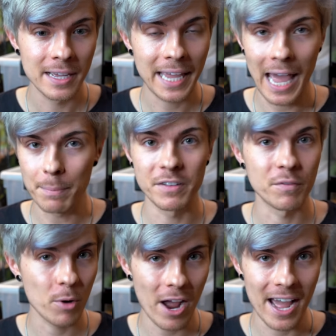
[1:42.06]

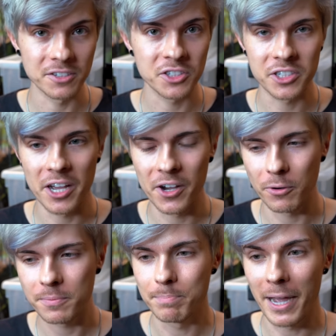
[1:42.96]
captive bred.
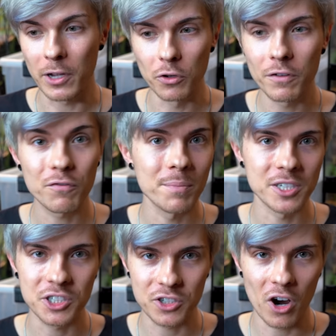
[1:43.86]
So my goal from
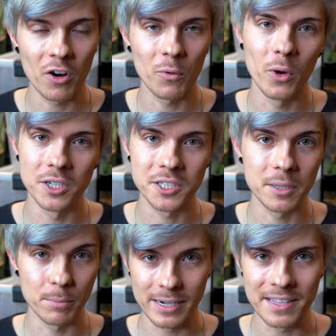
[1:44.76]
the start was
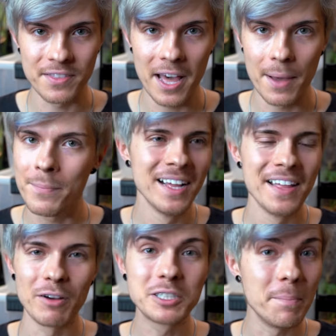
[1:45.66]
to breed them.
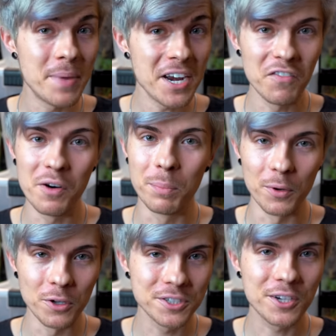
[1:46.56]
That was a bit of a
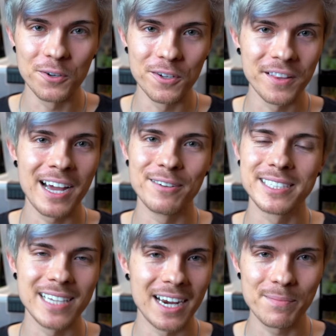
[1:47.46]
bold goal that I
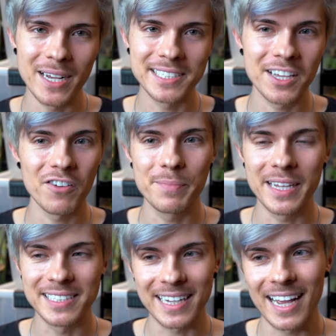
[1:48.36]
was setting myself
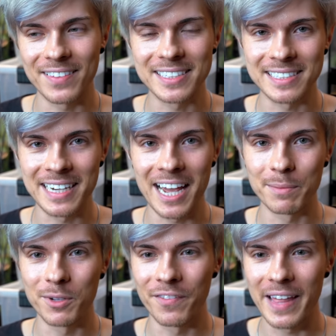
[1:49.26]
because again, this is an
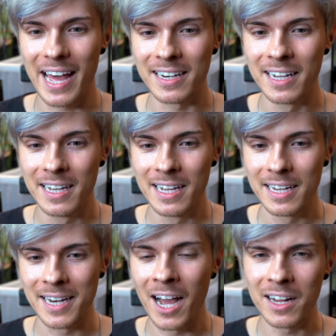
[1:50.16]
animal that
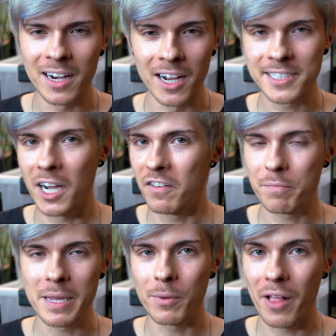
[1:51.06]
not a ton
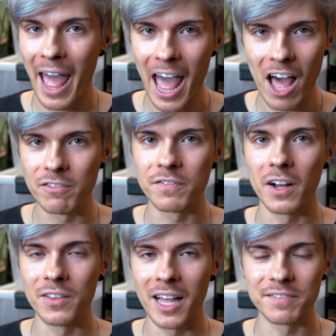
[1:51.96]
of people
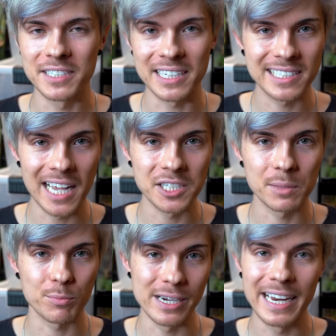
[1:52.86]
have a lot of
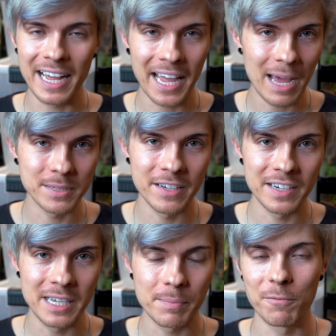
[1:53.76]
success breeding in
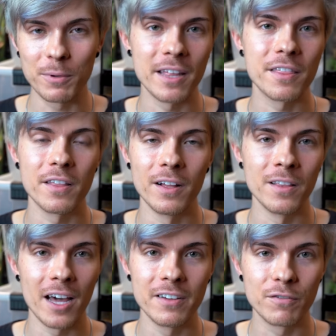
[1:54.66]
captivity. And with a
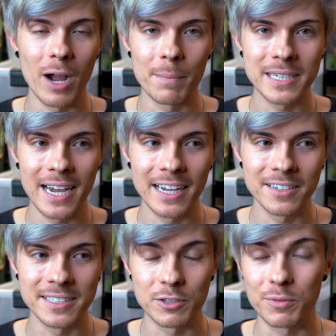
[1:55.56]
lot of
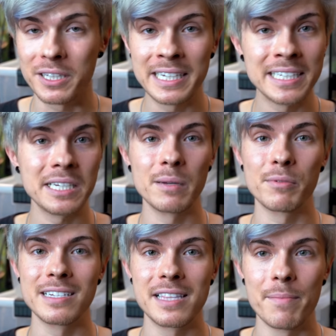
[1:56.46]
reptiles, it's really easy to
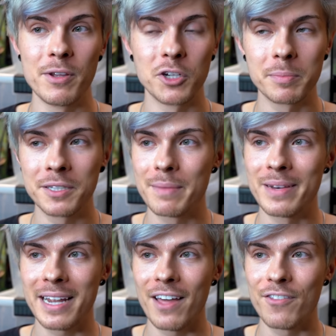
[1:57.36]
breed them. You just put
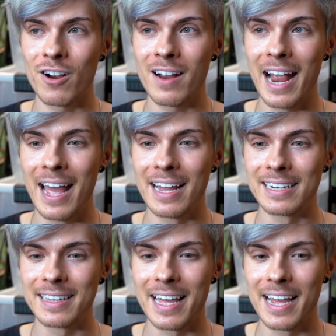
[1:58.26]
them together
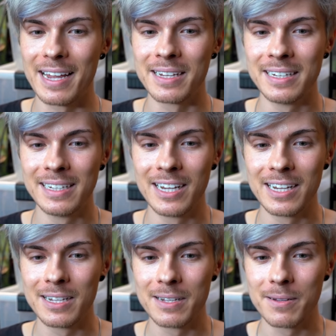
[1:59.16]
and they
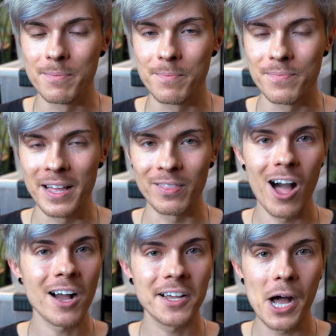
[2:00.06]
they
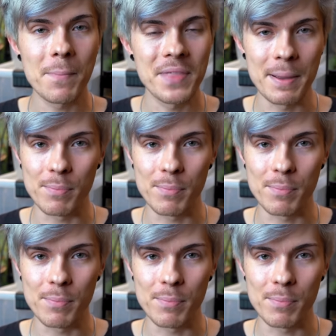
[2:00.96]
lock up, they